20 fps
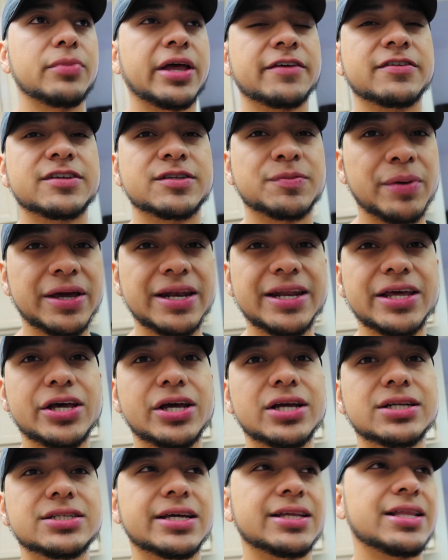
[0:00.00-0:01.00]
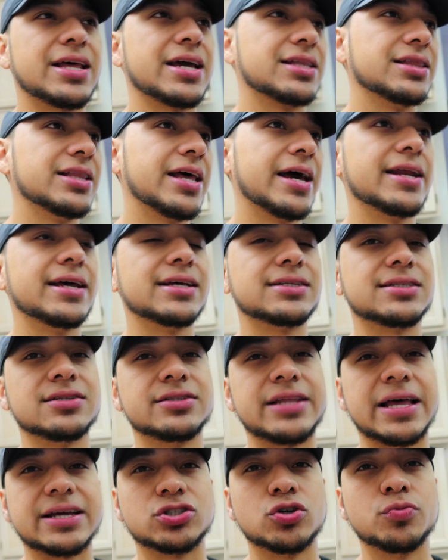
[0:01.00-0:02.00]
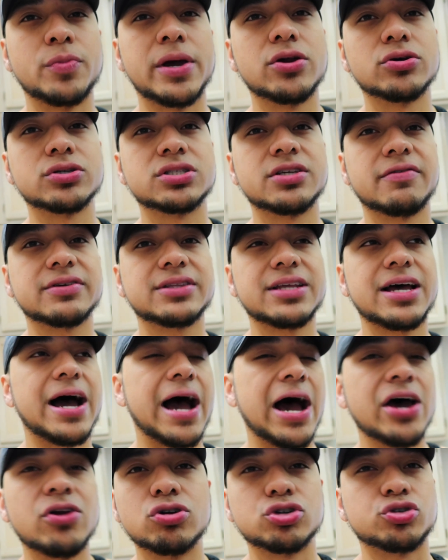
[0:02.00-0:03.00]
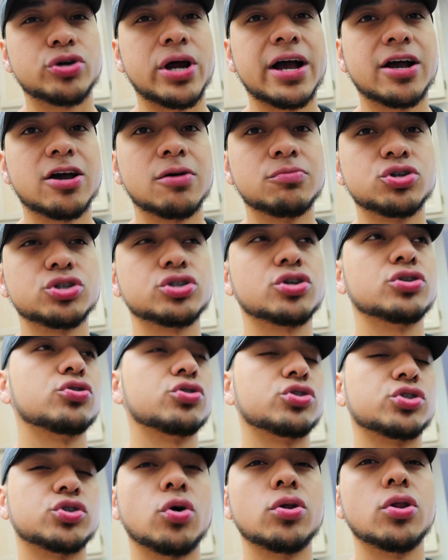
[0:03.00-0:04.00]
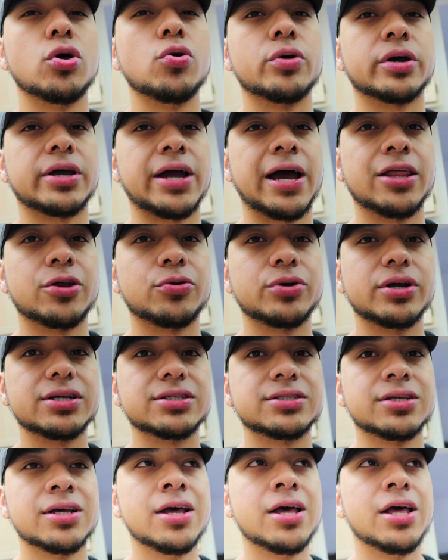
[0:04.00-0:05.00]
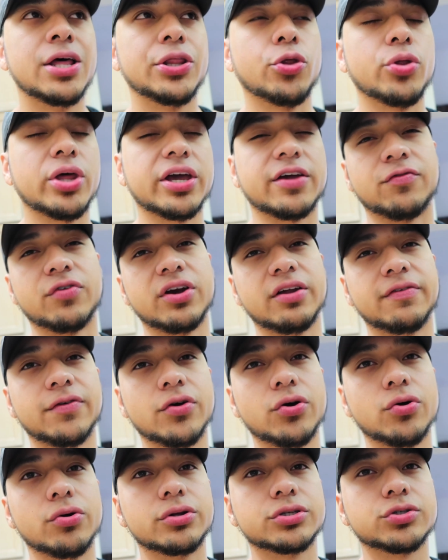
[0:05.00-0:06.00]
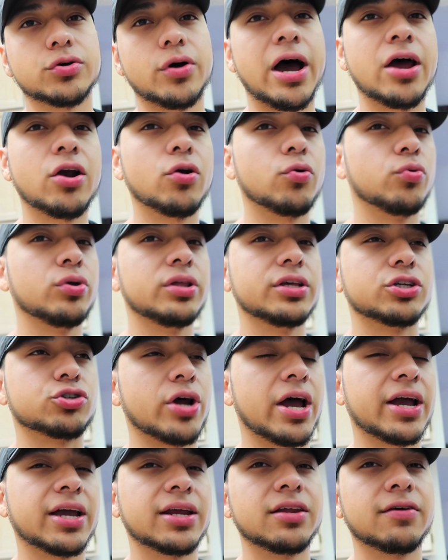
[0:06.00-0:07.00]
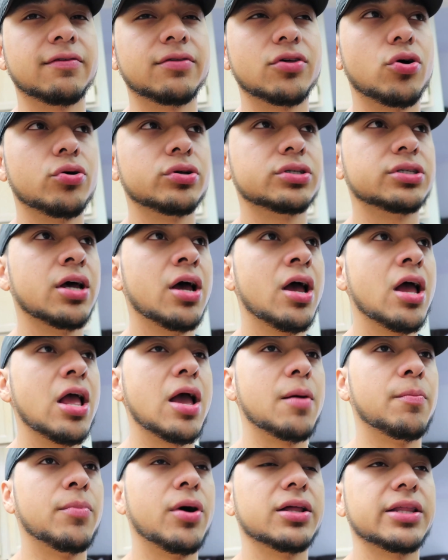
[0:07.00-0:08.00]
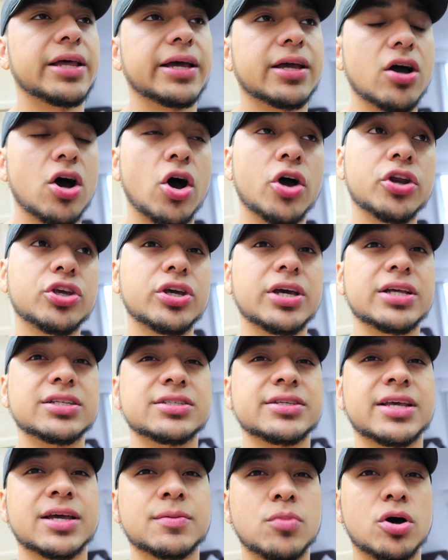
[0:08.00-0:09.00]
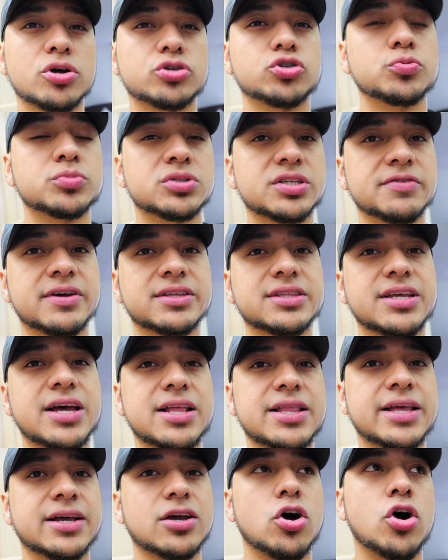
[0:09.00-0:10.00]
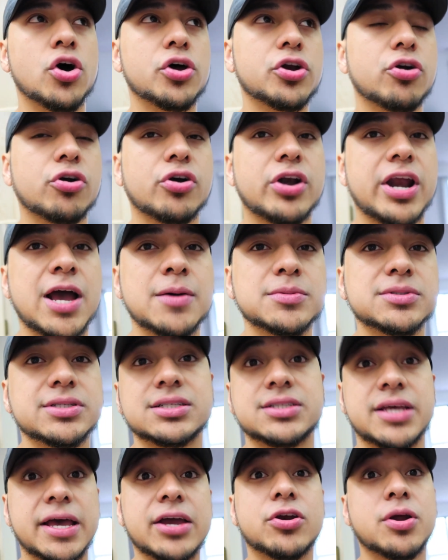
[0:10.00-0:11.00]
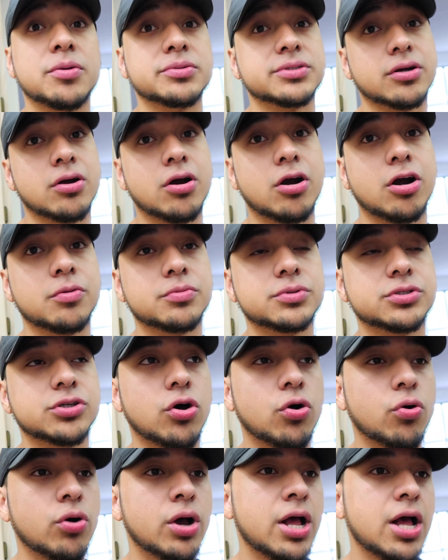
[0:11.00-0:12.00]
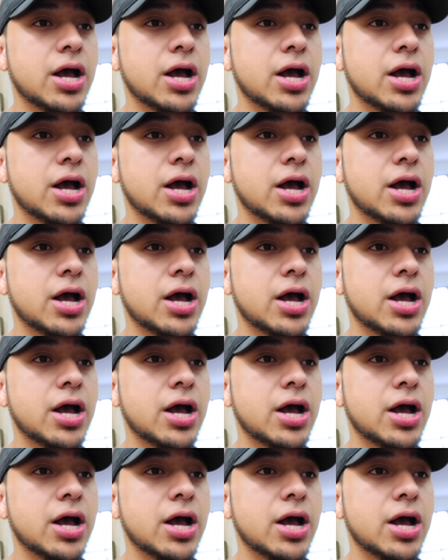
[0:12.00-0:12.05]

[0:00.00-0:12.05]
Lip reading: spinach and like lettuce and like tomatoes, stuff like that. I don't track them just because they're so low in calories. They're like free food, so I don't really track any of those. But like onions and like mushrooms, stuff like that, like 100 grams, like 10 grams of carbs. So